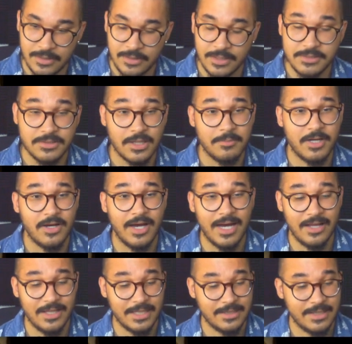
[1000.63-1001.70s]
Let's talk about
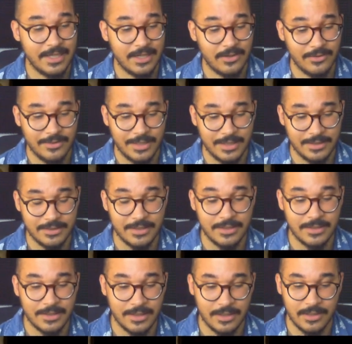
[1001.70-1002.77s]
Howlet now. I
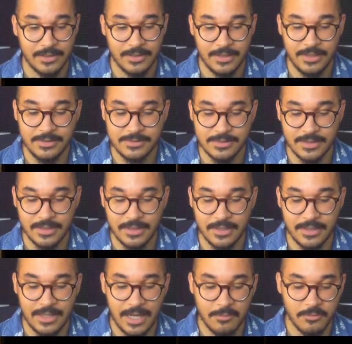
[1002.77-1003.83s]
think he's
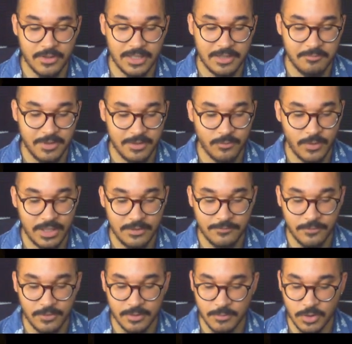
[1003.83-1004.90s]
the upgrade I've been waiting
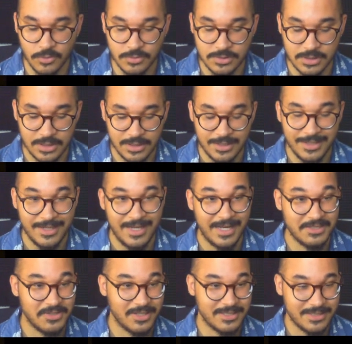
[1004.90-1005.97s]
for the most.
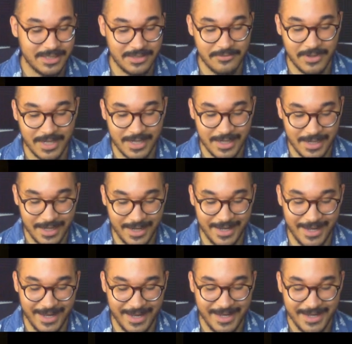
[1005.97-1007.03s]
As you can see, my
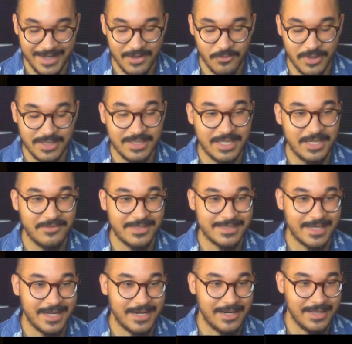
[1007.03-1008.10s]
win team is
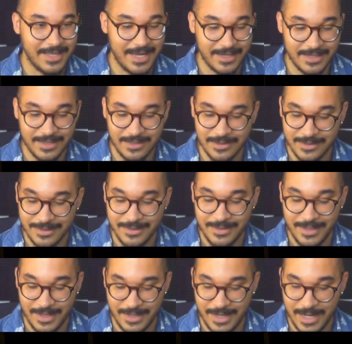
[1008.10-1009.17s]
kind of lacking,
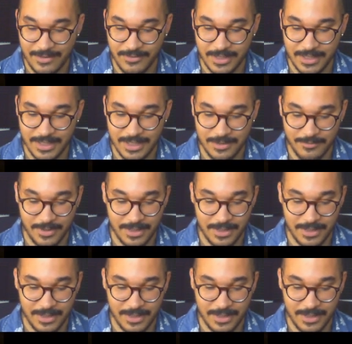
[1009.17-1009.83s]
and having him